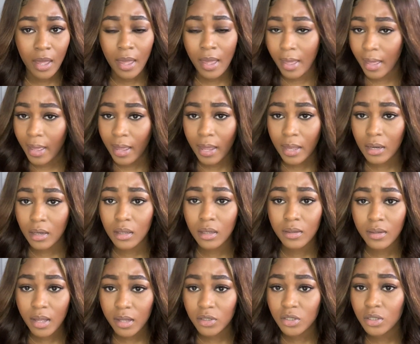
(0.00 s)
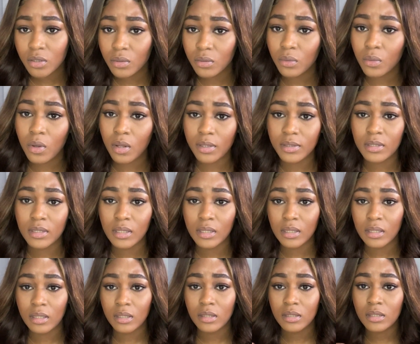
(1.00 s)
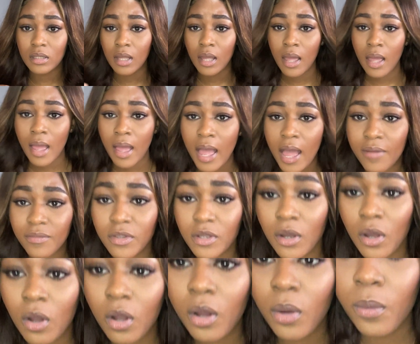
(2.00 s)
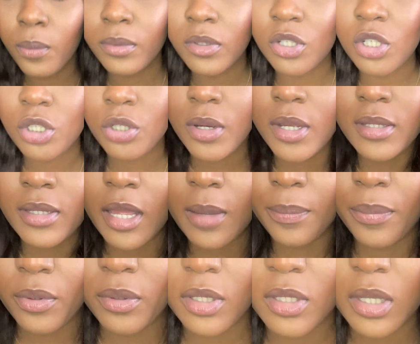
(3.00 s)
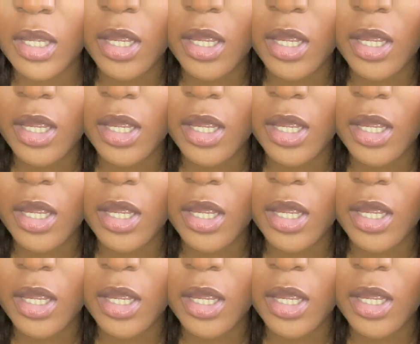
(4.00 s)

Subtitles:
and it's actually good quality, because after all the stress I put this